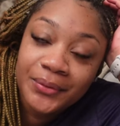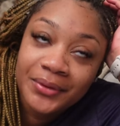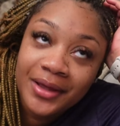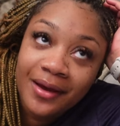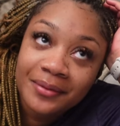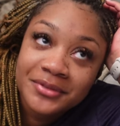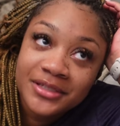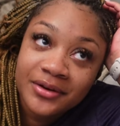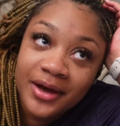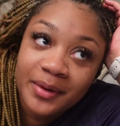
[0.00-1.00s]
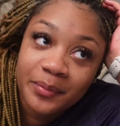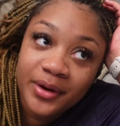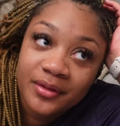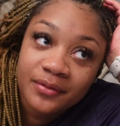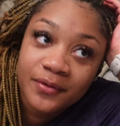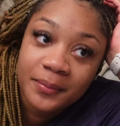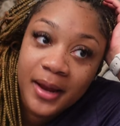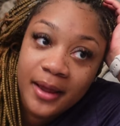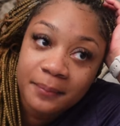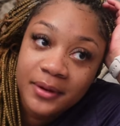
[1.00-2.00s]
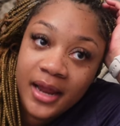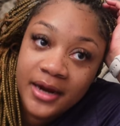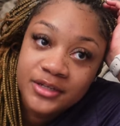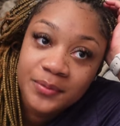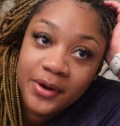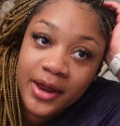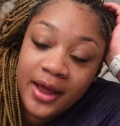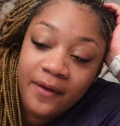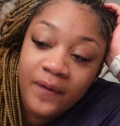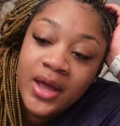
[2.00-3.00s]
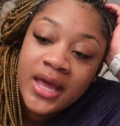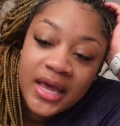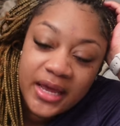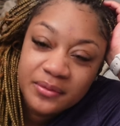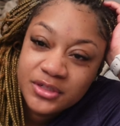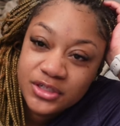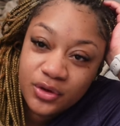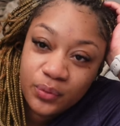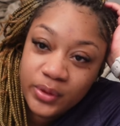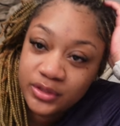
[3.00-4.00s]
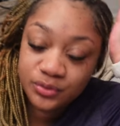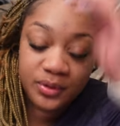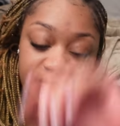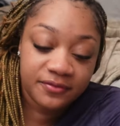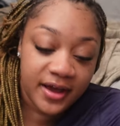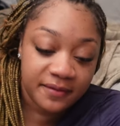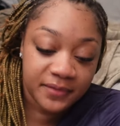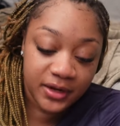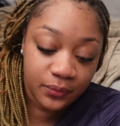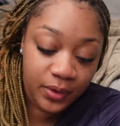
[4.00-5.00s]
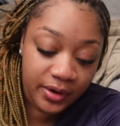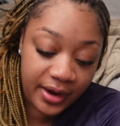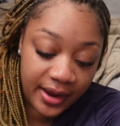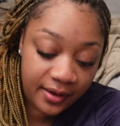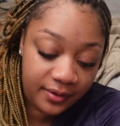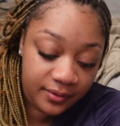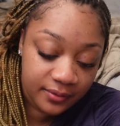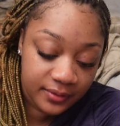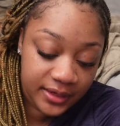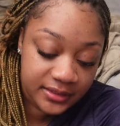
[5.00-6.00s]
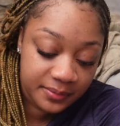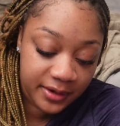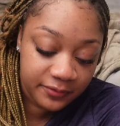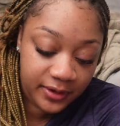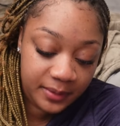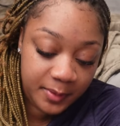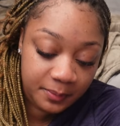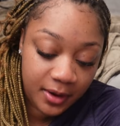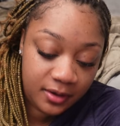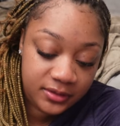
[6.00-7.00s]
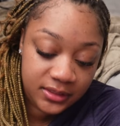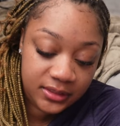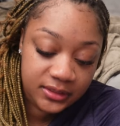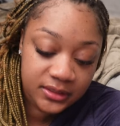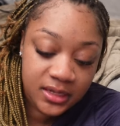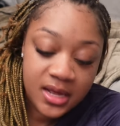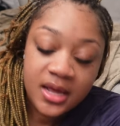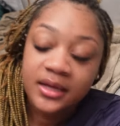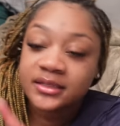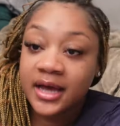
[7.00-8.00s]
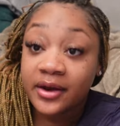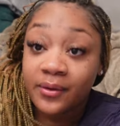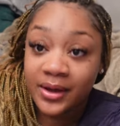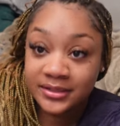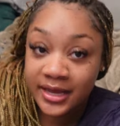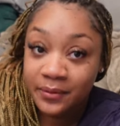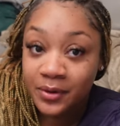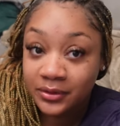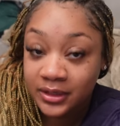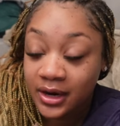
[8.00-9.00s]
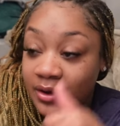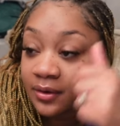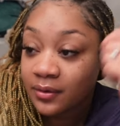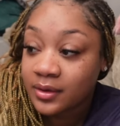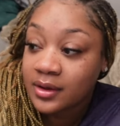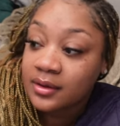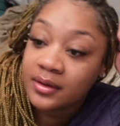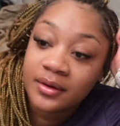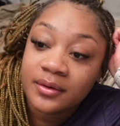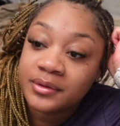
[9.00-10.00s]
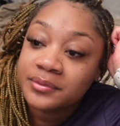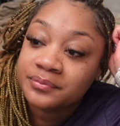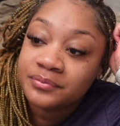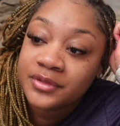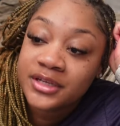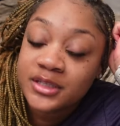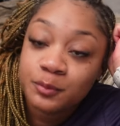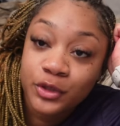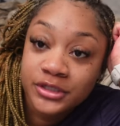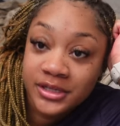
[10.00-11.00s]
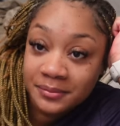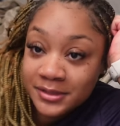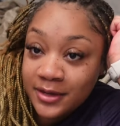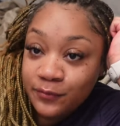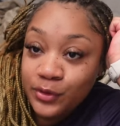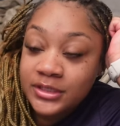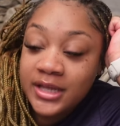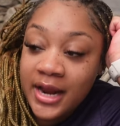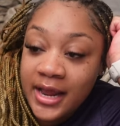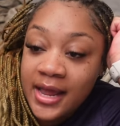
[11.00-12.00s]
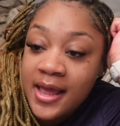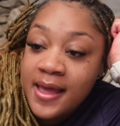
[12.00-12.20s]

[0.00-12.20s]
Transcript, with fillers: Yeah, I'm still out of breath from that Pilates workout. It was just a quick 25-minute workout. As a matter of fact, let me pause this because I gotta go outside and walk the dog, get some more steps in for today.